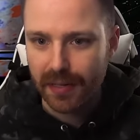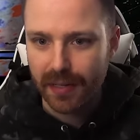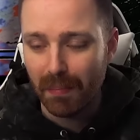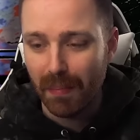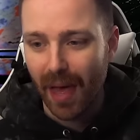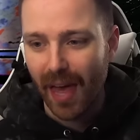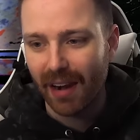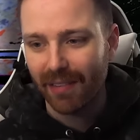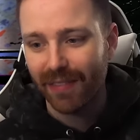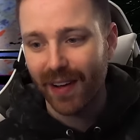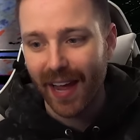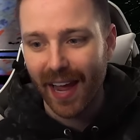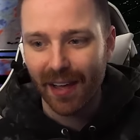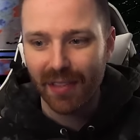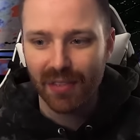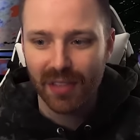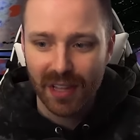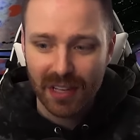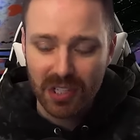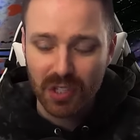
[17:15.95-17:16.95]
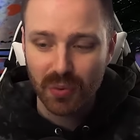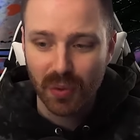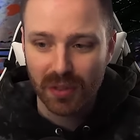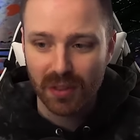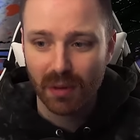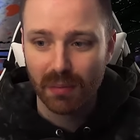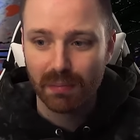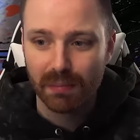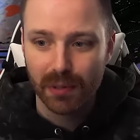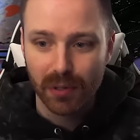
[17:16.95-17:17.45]
Oh man, if I had this
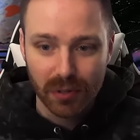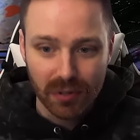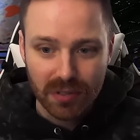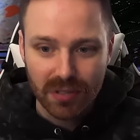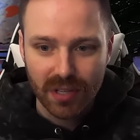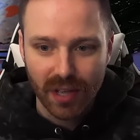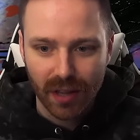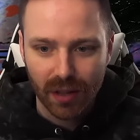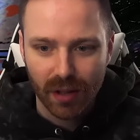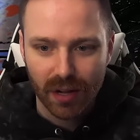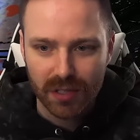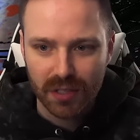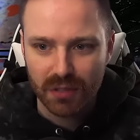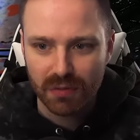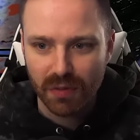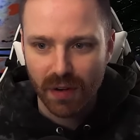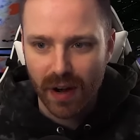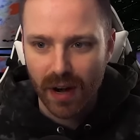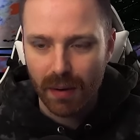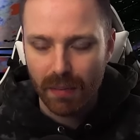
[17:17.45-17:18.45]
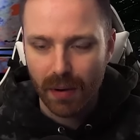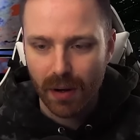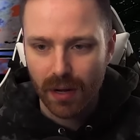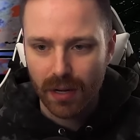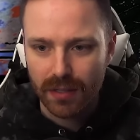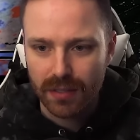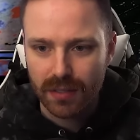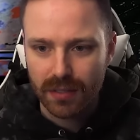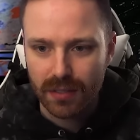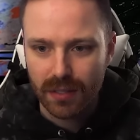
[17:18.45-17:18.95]
with the boots that launched
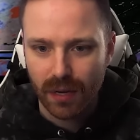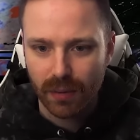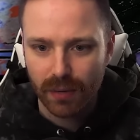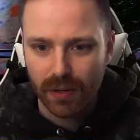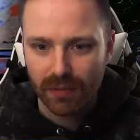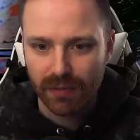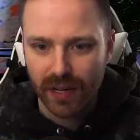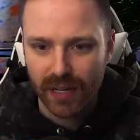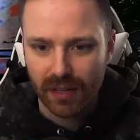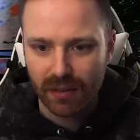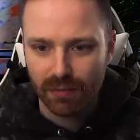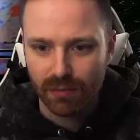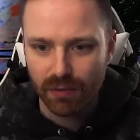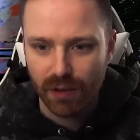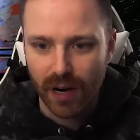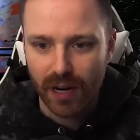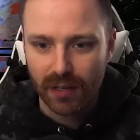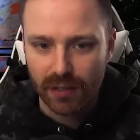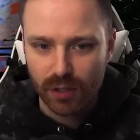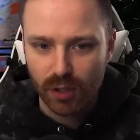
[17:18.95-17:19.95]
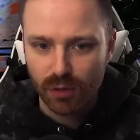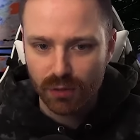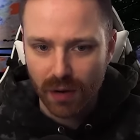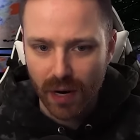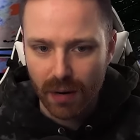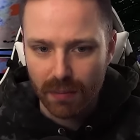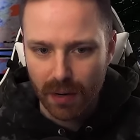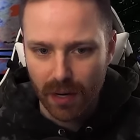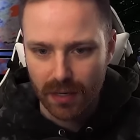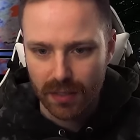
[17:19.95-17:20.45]
fireballs, I wonder if I could fire 2
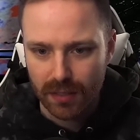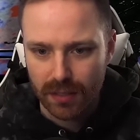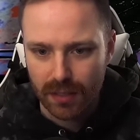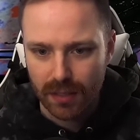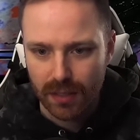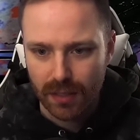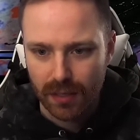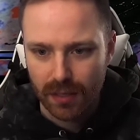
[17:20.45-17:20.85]
fireballs.